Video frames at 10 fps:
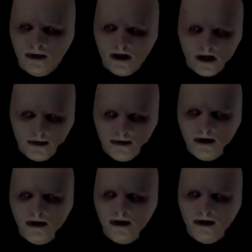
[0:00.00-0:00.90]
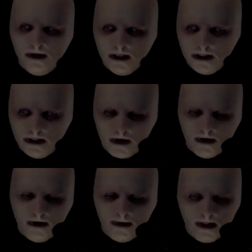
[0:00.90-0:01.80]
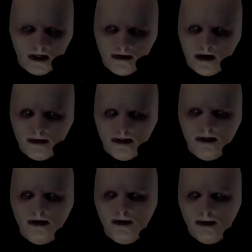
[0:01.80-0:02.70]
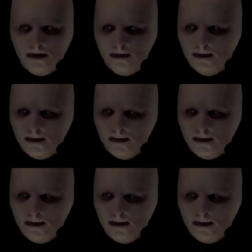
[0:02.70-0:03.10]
And I really started to realize what I was dealing with.